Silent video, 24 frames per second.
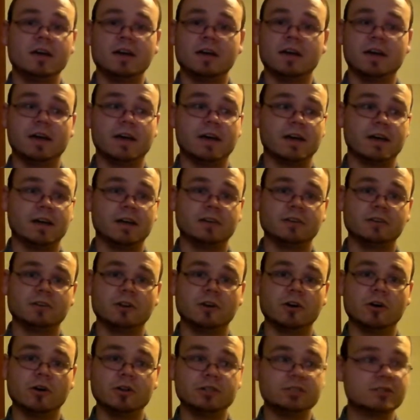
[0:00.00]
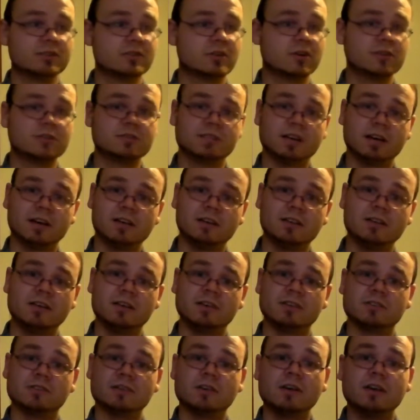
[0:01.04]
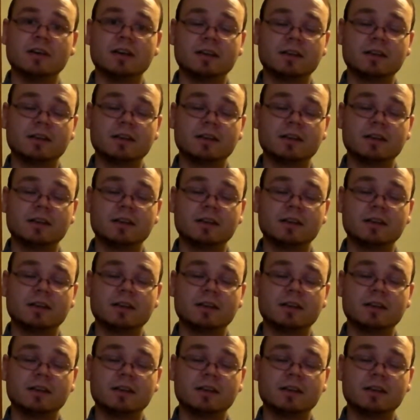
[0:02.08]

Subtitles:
And, it just goes down the list.